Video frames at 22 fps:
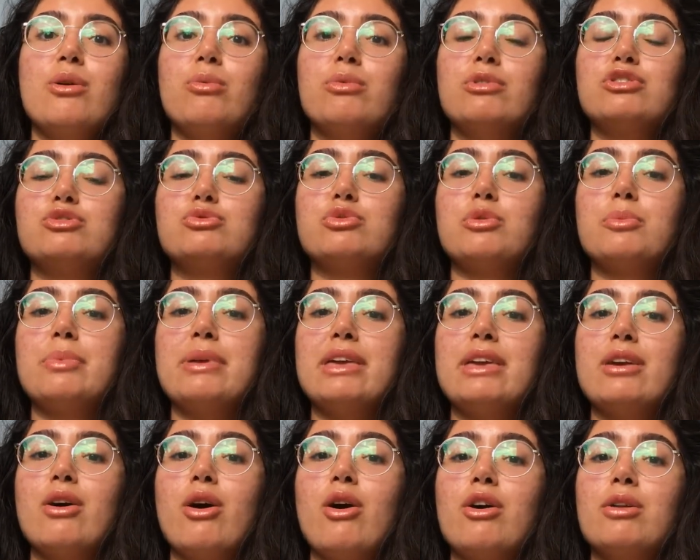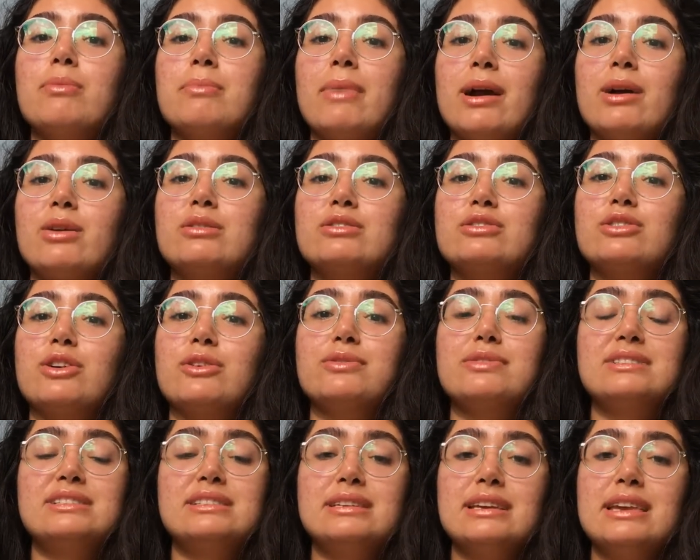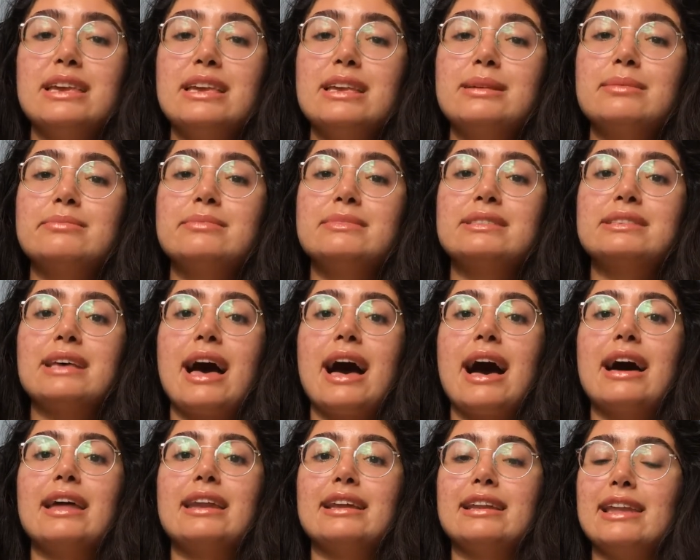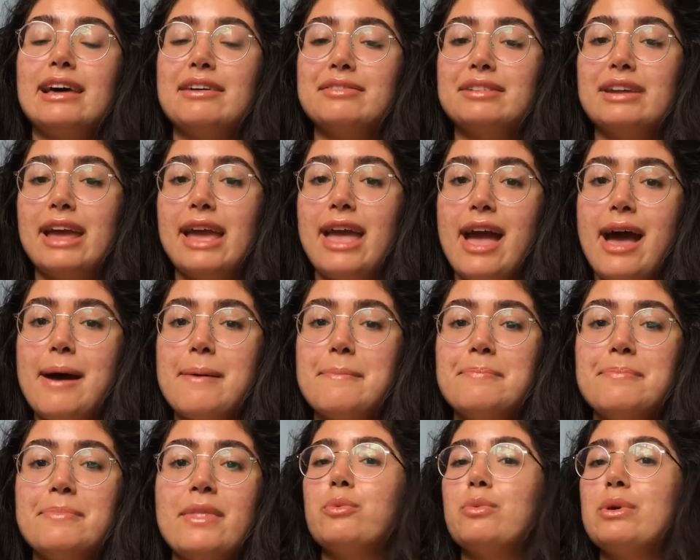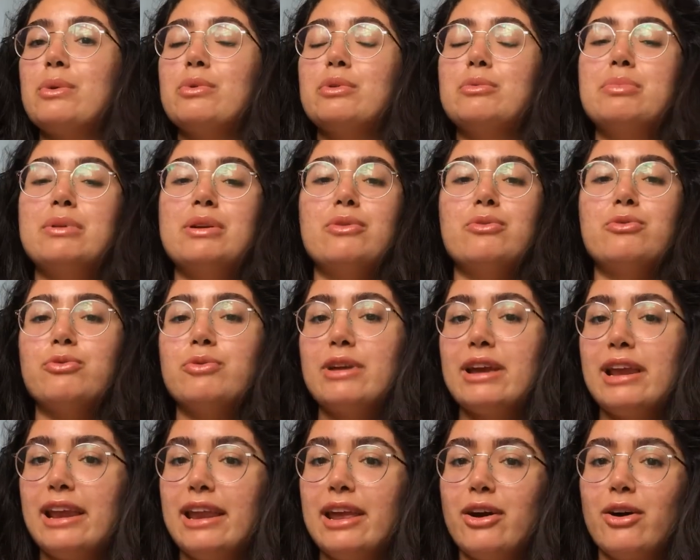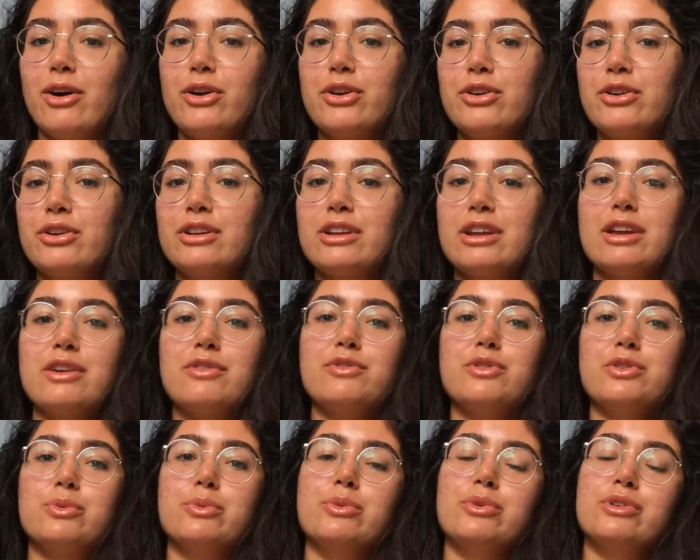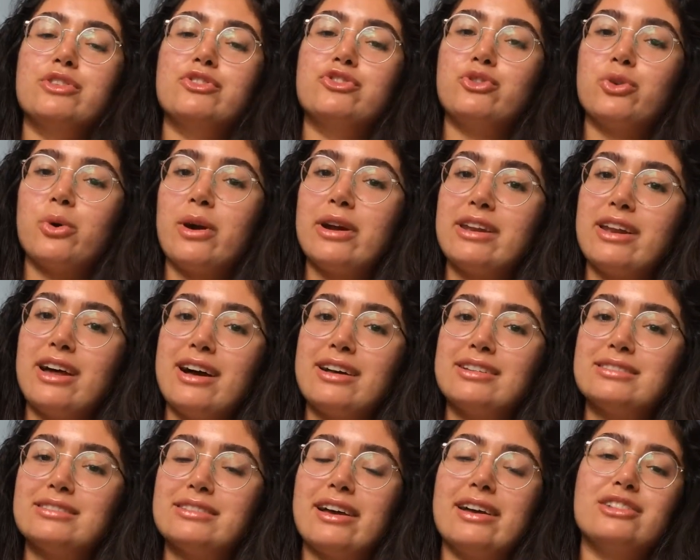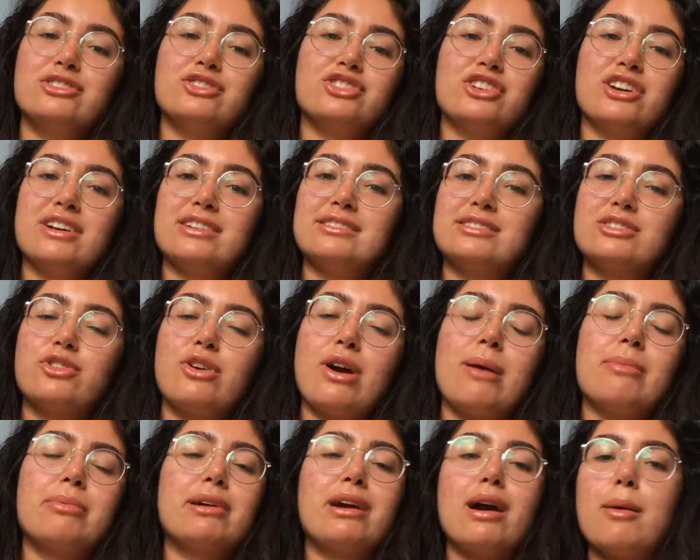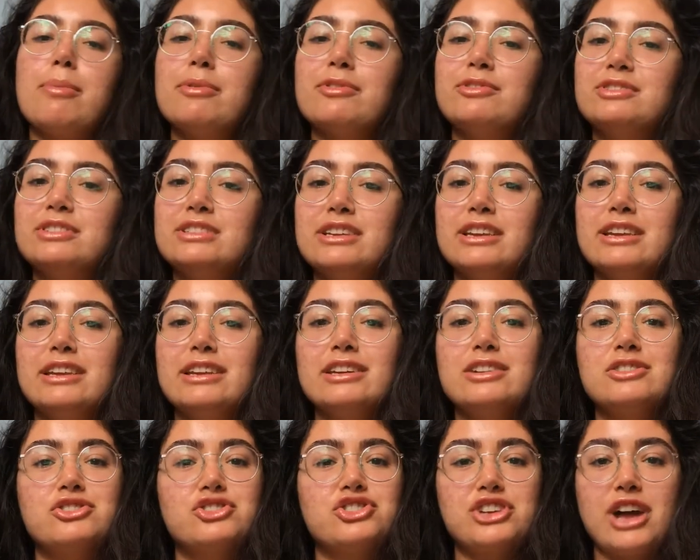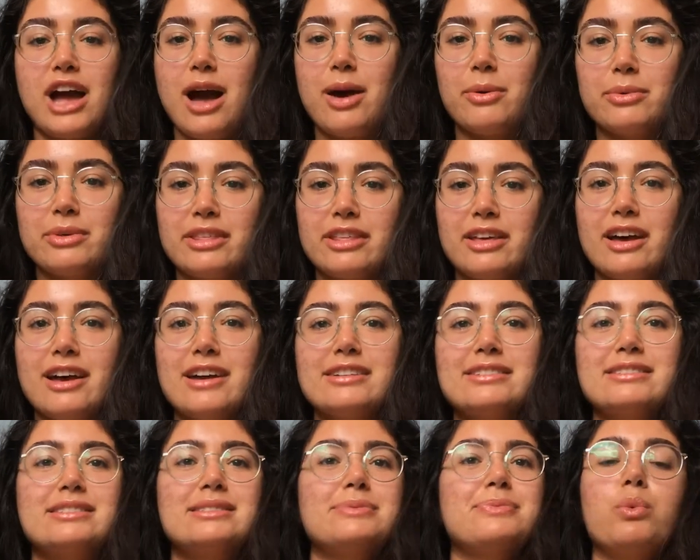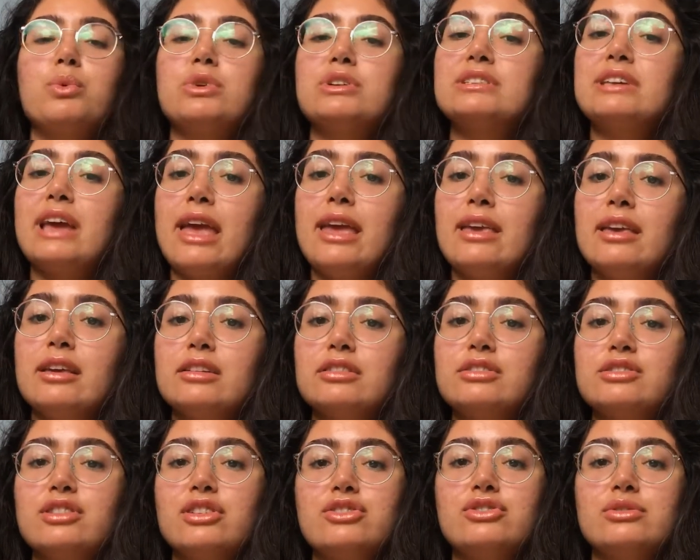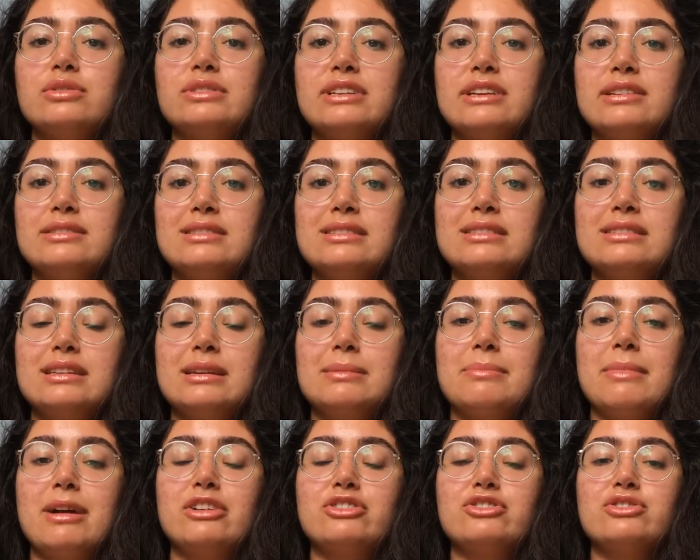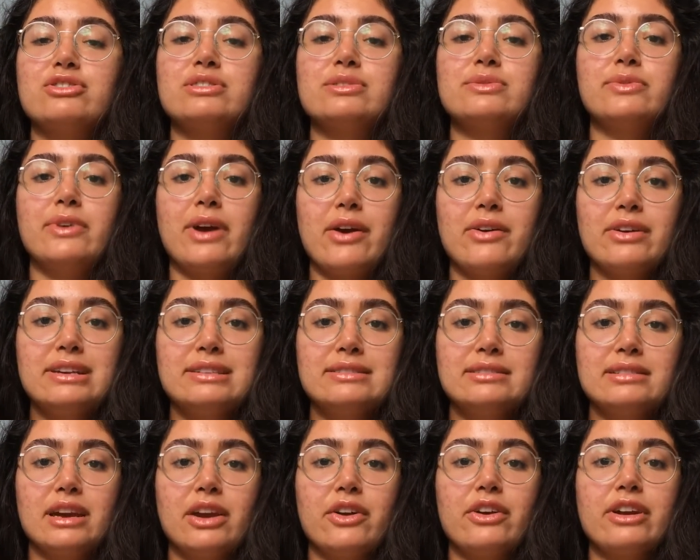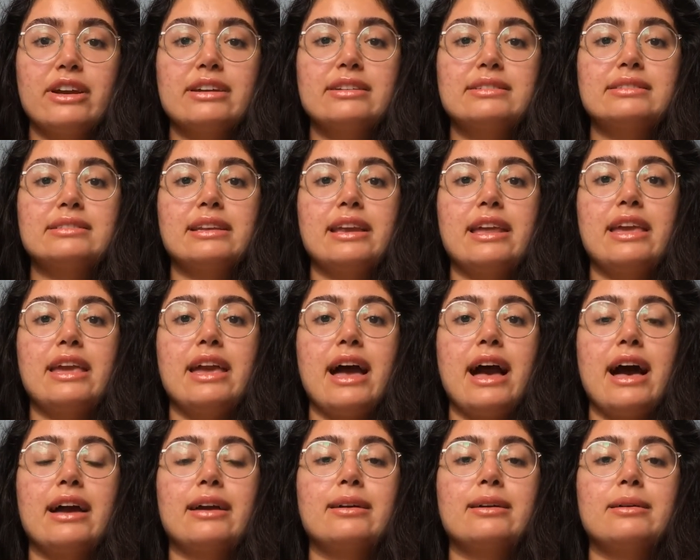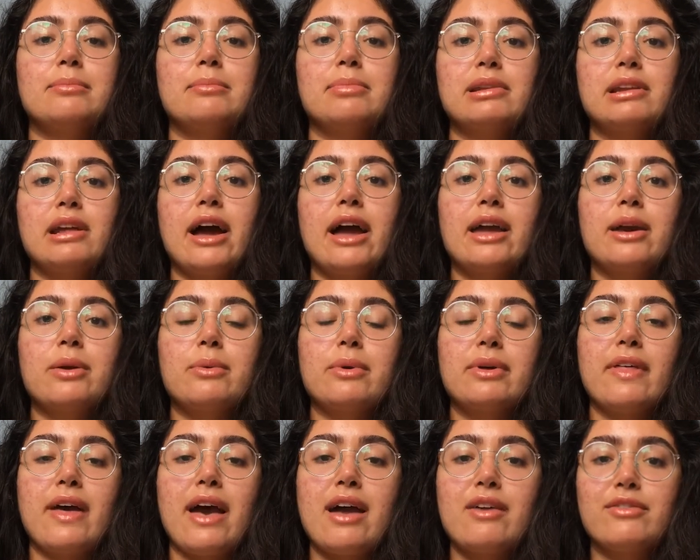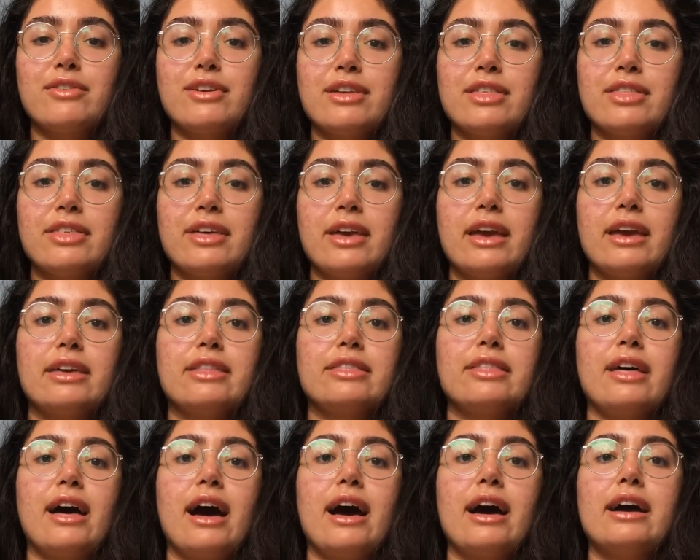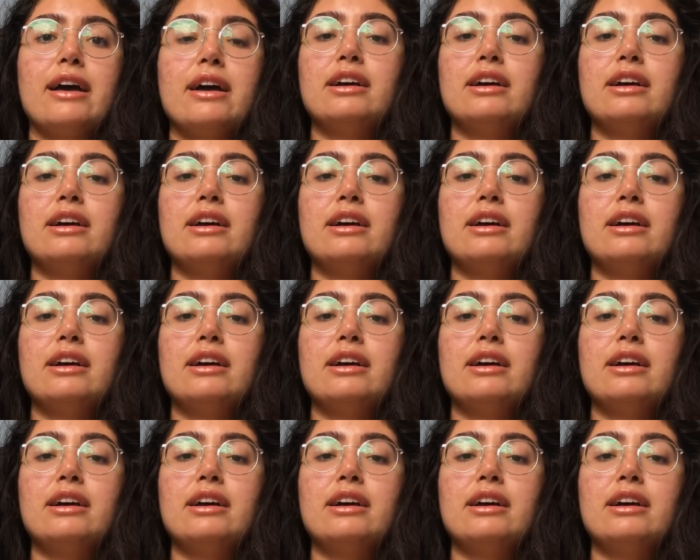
which will be on Microsoft Teams at 11 a.m. We would be really honored if you would join us and just grab a cup of tea and chat with us. We're taking social distancing measures very seriously and complying with everything that